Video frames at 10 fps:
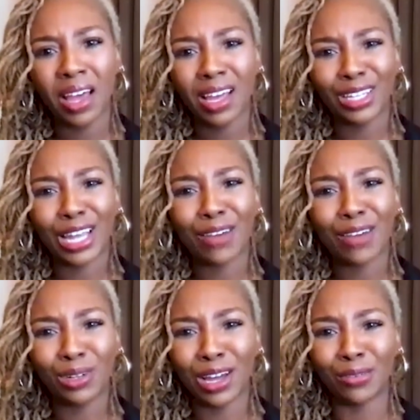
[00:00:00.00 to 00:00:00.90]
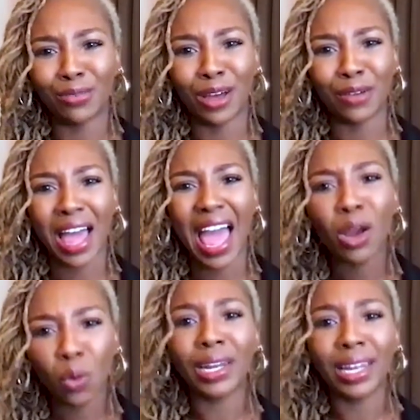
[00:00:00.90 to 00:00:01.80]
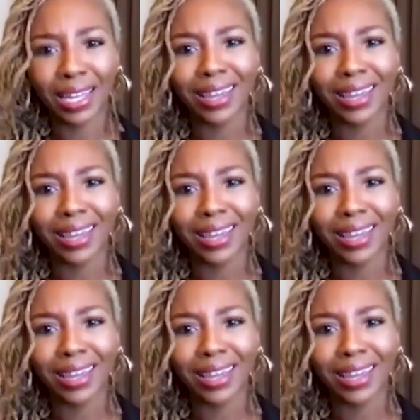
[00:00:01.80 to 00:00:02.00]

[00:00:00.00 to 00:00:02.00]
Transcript: level of equity